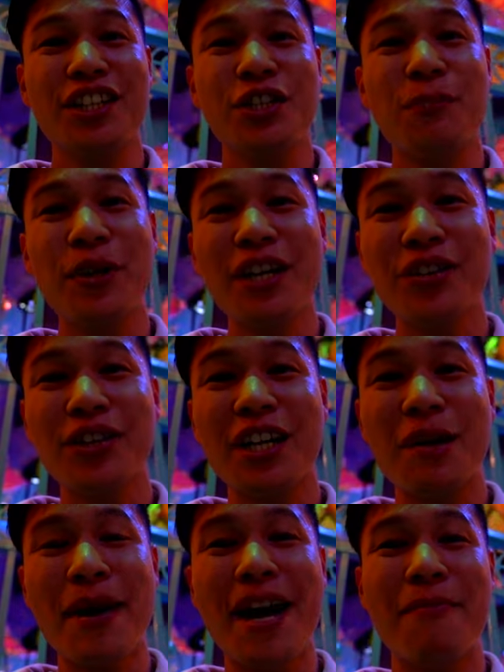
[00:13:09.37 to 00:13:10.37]
You're probably looking
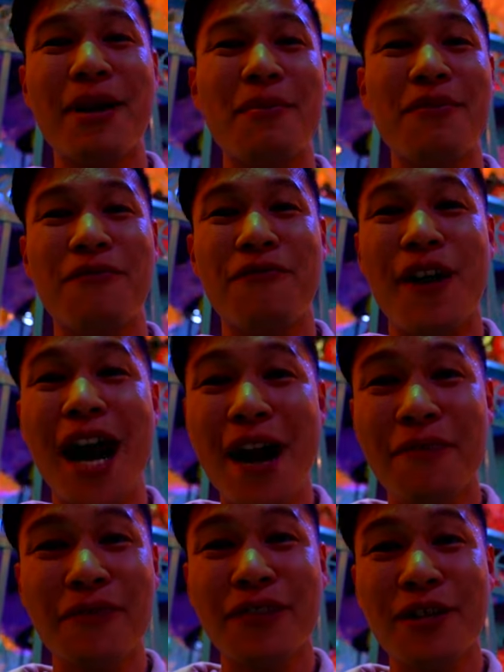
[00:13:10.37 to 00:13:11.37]
at about maybe
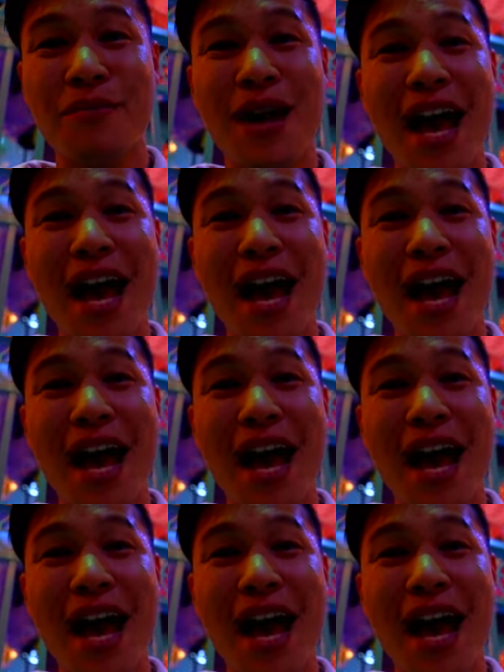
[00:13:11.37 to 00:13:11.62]
five of them